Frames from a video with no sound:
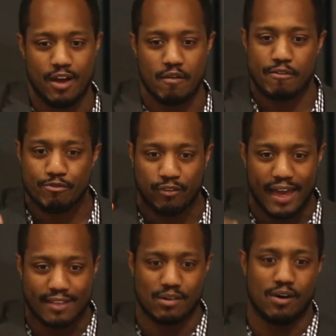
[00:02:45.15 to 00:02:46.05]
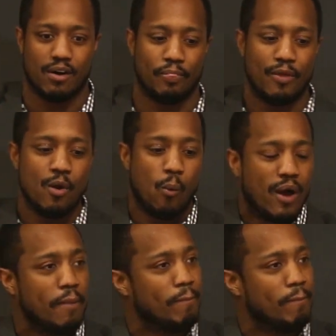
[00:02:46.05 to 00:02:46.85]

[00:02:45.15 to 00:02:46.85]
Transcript: reflect on what it